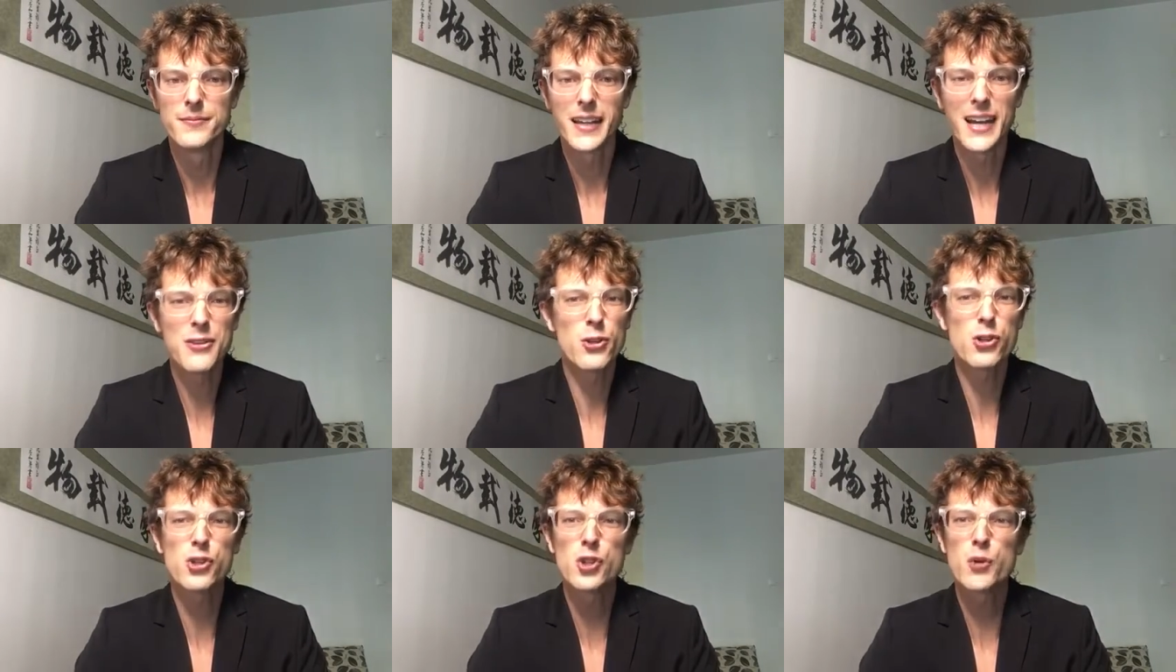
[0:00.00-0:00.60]

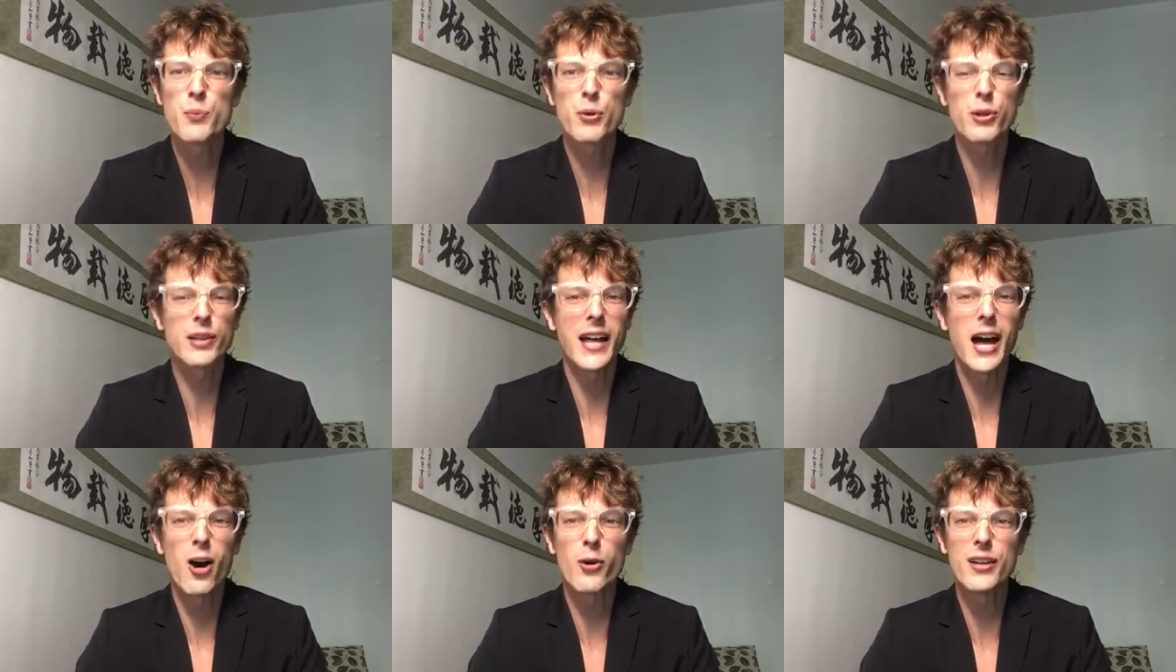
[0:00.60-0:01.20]
And they're super
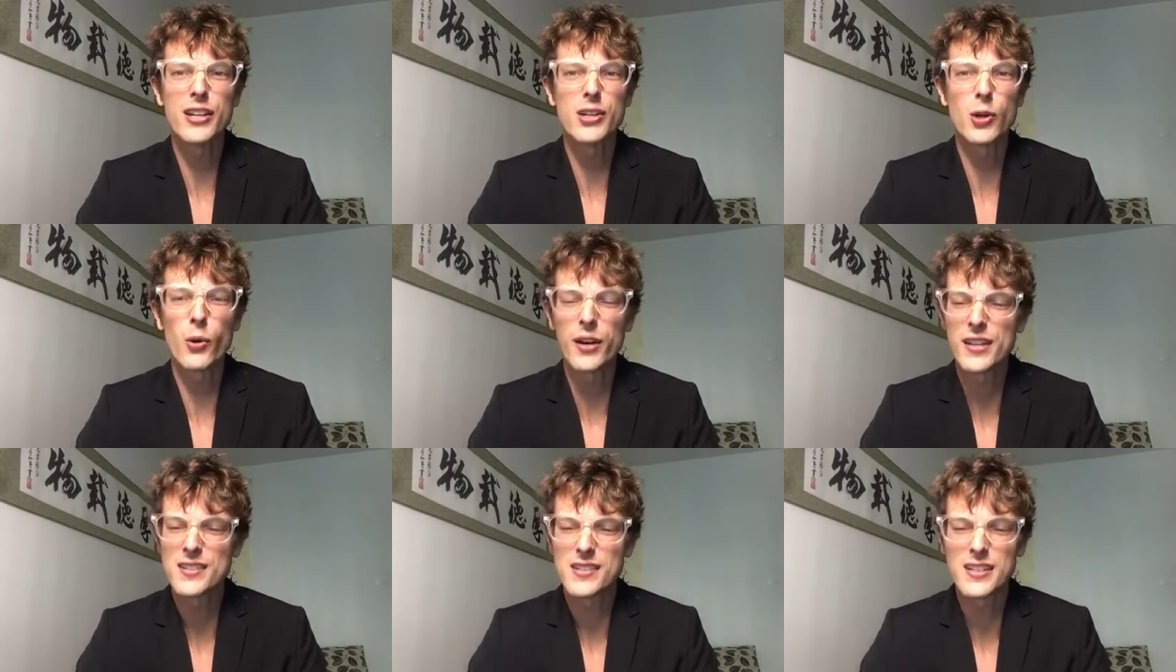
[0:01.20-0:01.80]
loud and
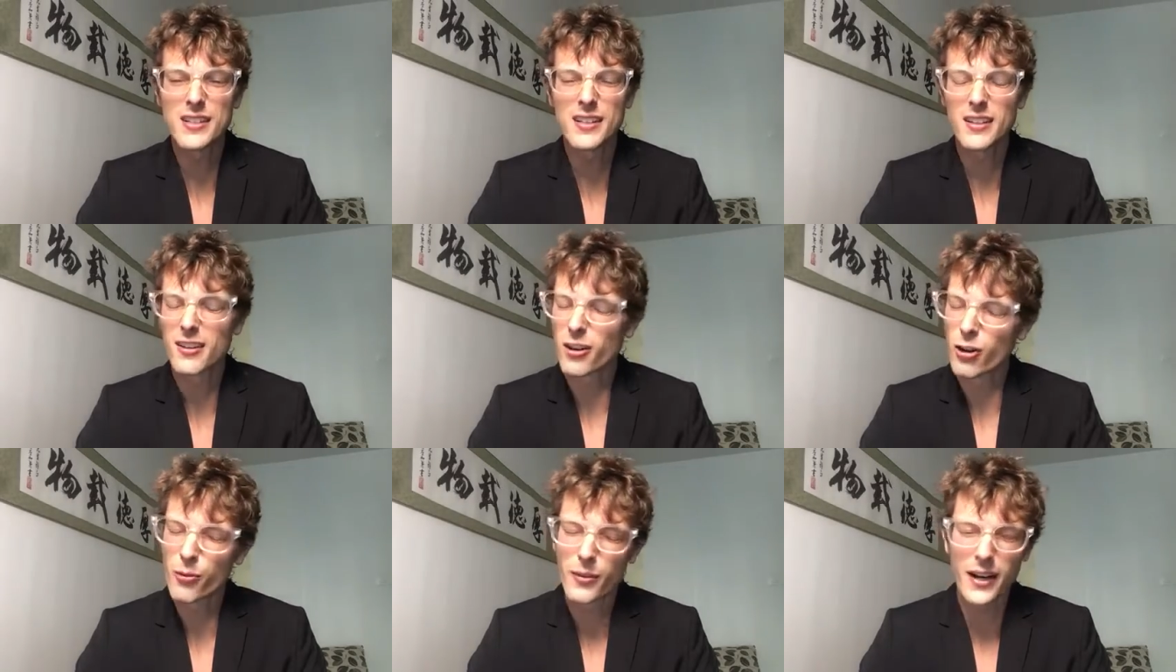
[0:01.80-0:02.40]
noisy.
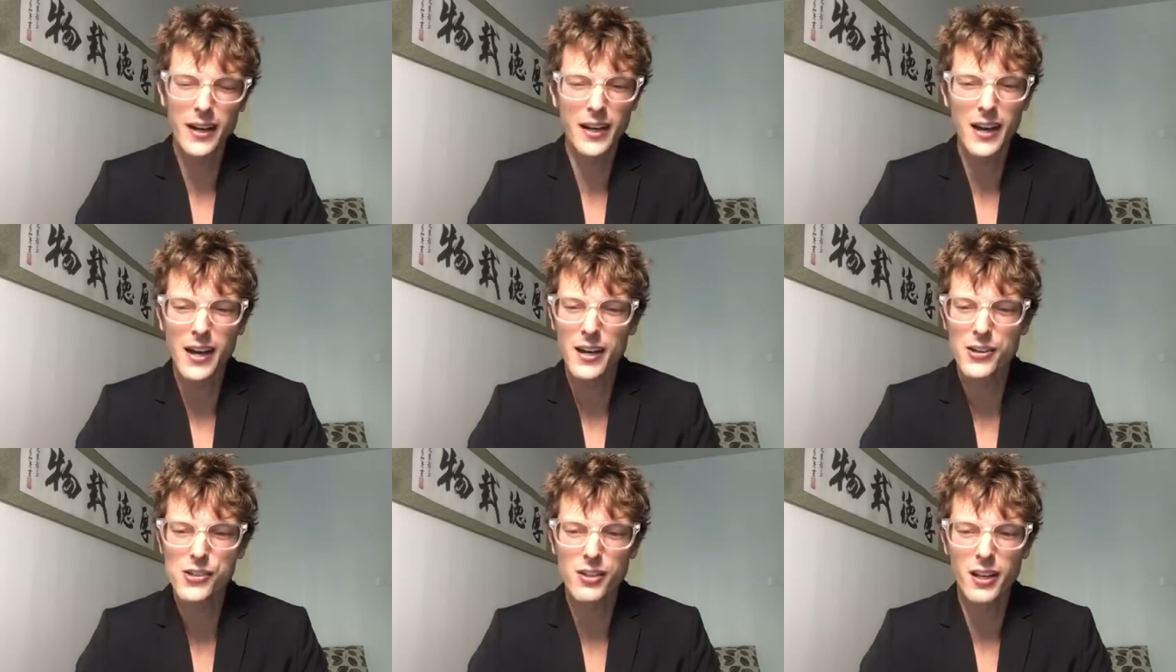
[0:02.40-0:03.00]
Oh my
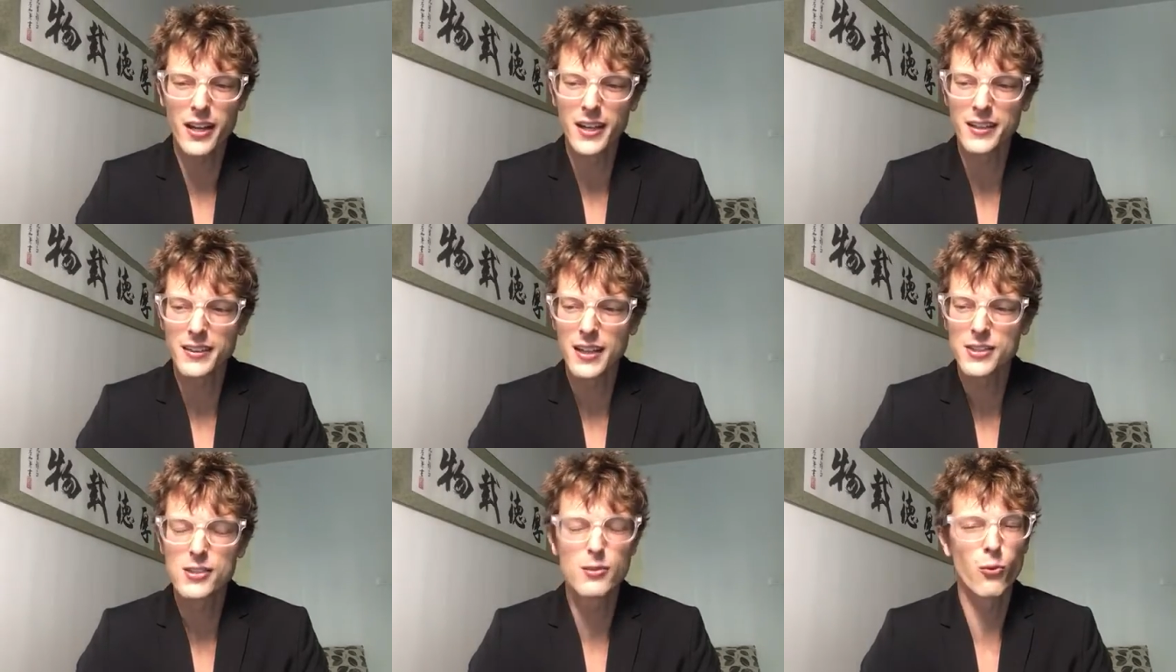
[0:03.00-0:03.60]
gosh,
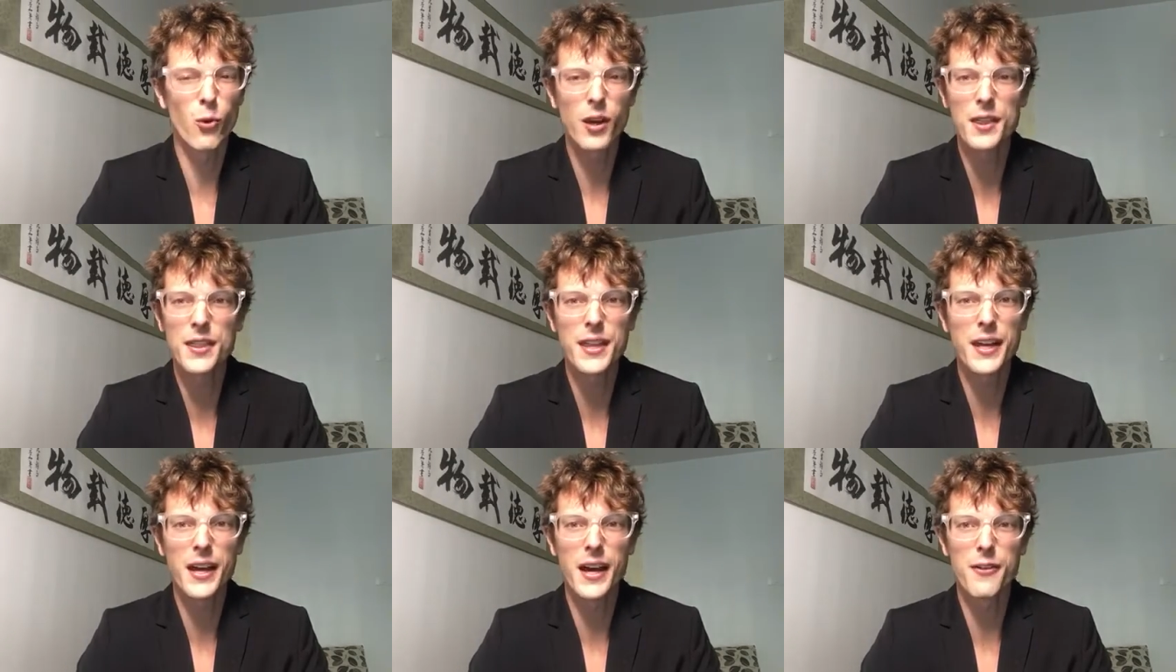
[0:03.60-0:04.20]
like that's the one
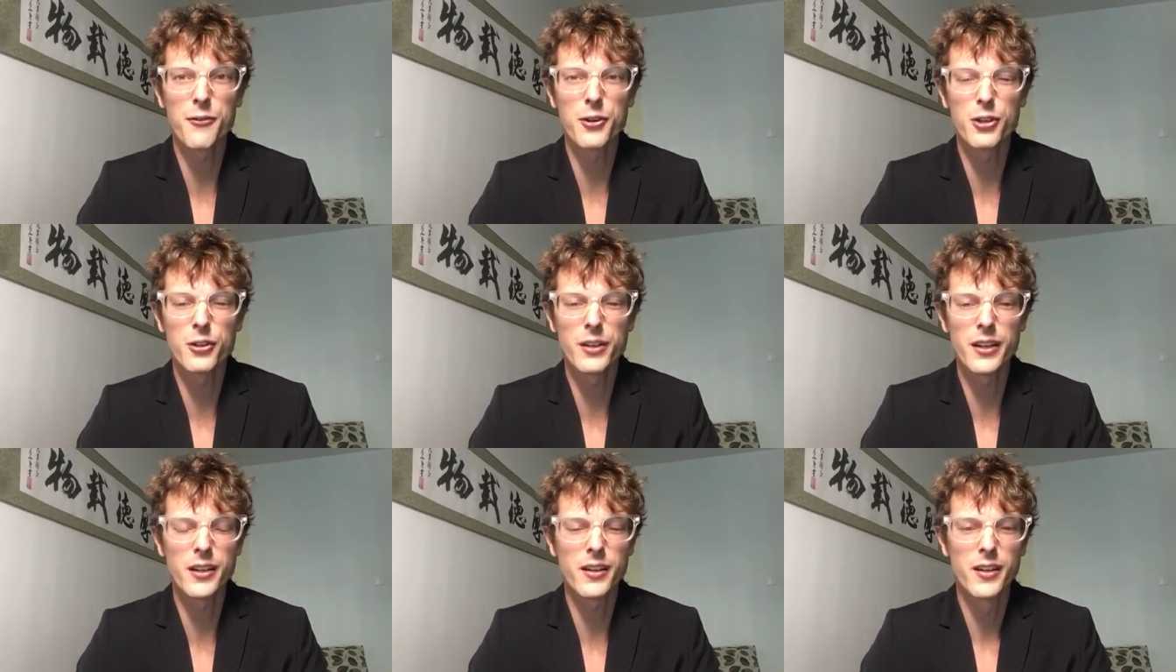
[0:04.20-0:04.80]
thing I
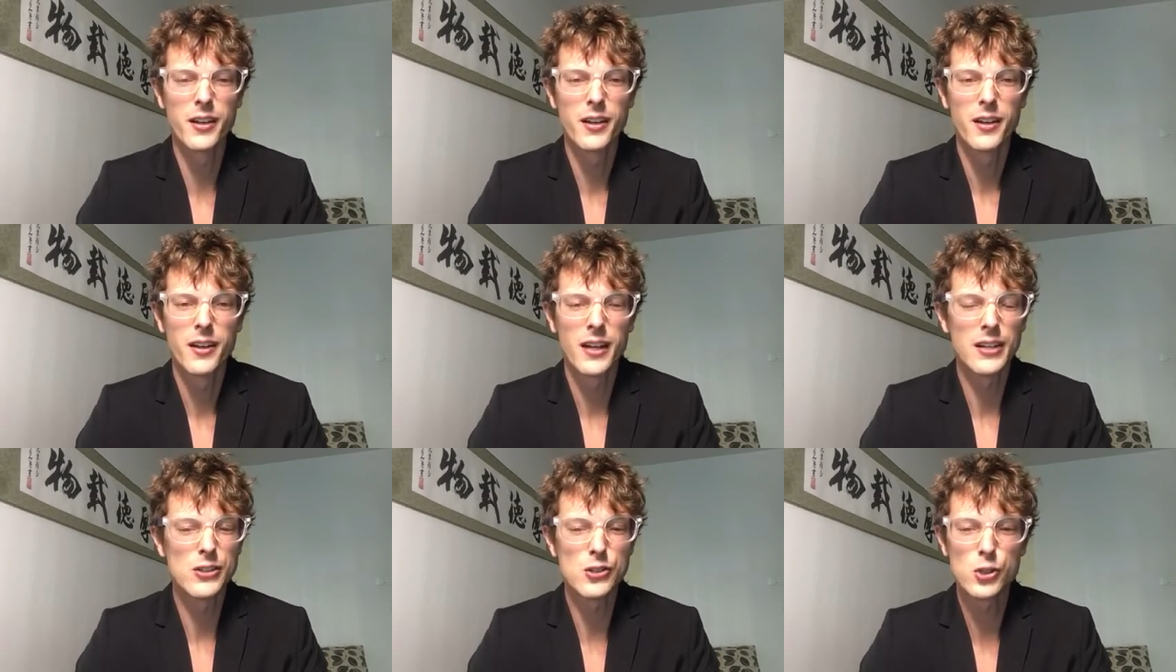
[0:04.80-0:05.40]
really
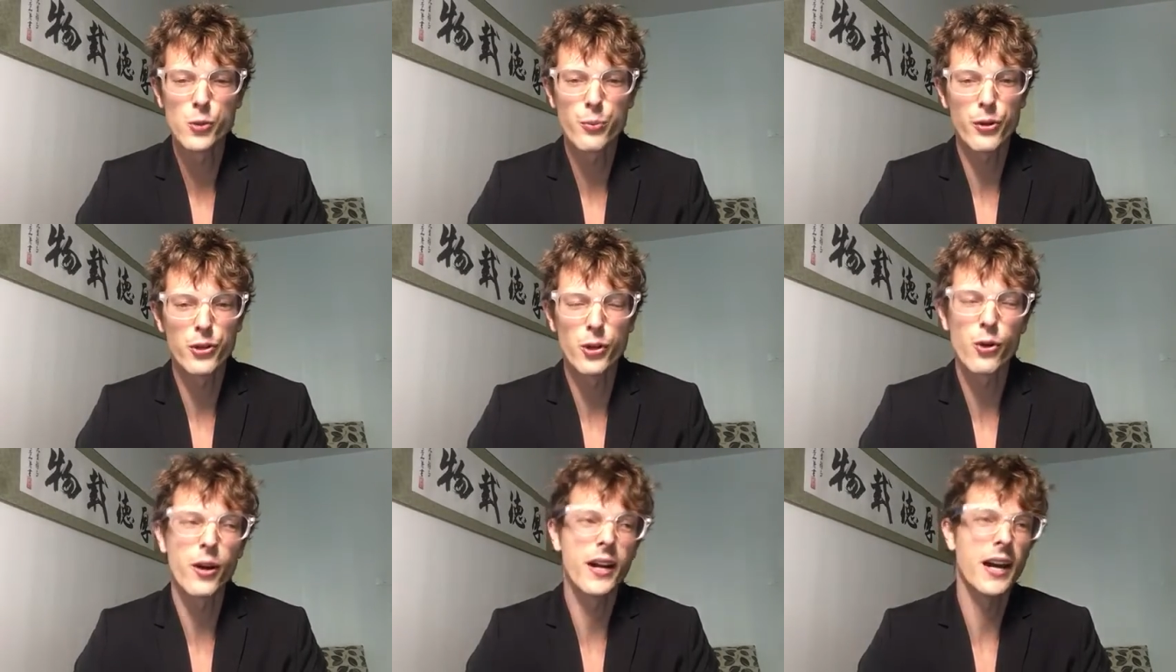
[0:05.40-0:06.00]
It's super
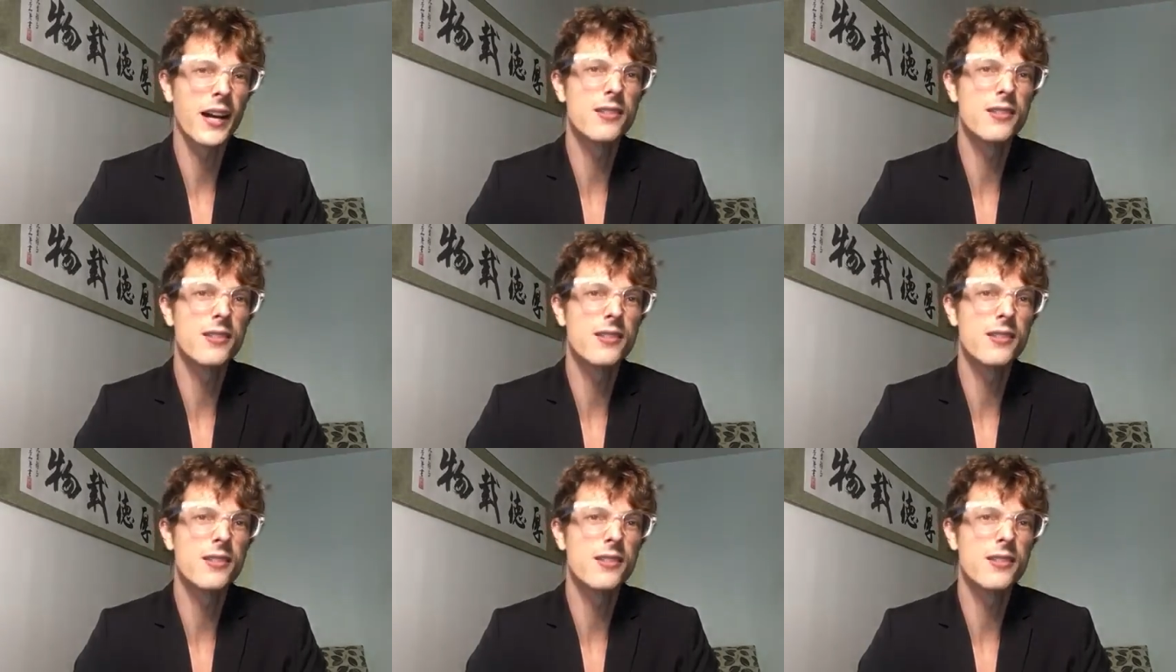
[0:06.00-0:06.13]
annoying.